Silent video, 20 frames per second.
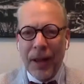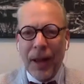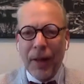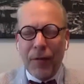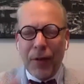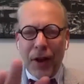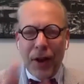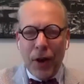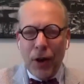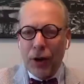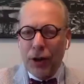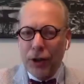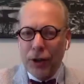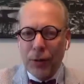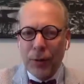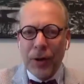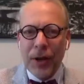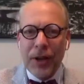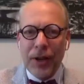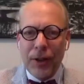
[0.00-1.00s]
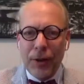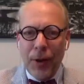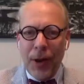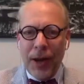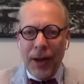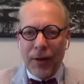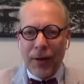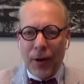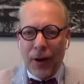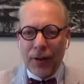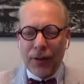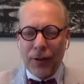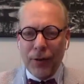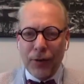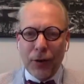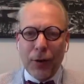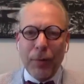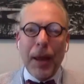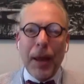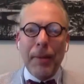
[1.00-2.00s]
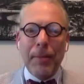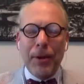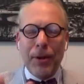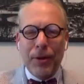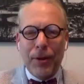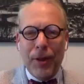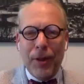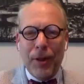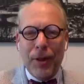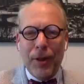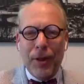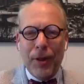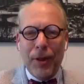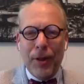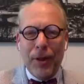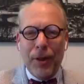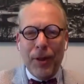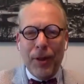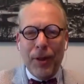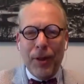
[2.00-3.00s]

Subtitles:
If I know you. You hate Croc shoes, or maybe you love them. I don't